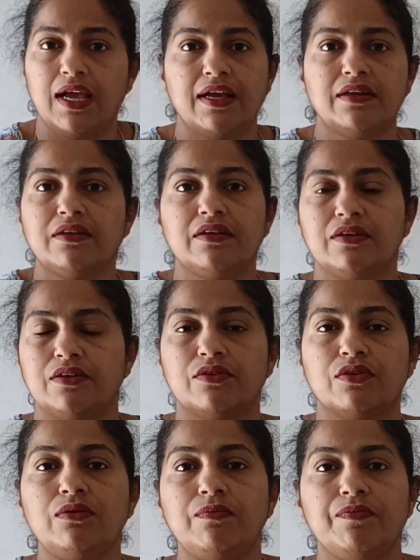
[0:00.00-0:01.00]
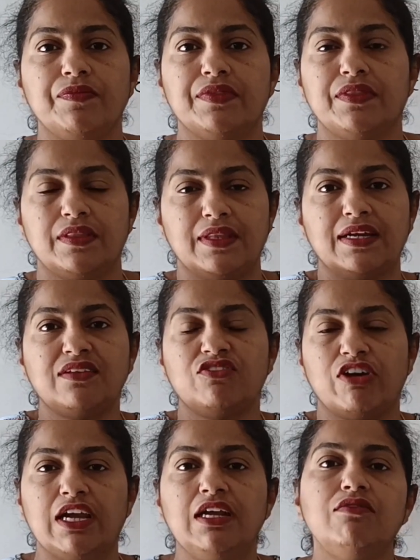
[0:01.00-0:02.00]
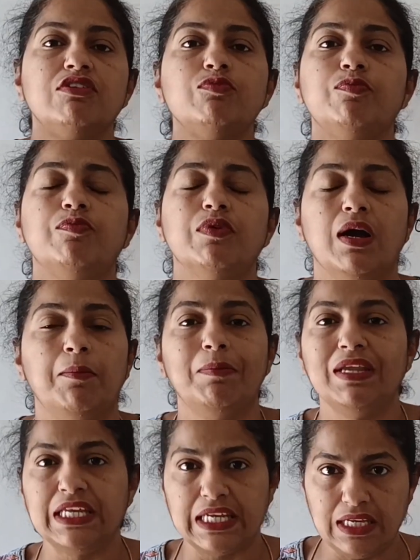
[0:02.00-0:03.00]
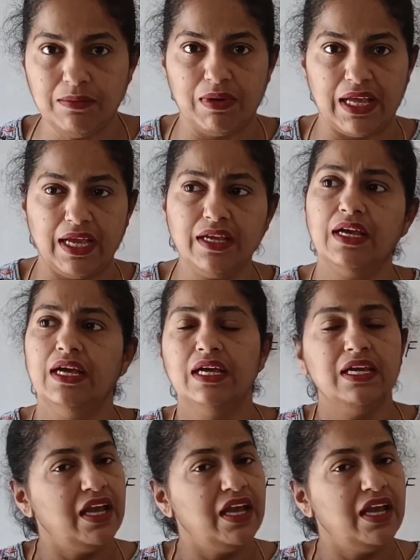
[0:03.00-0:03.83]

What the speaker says: And that child was completely blank.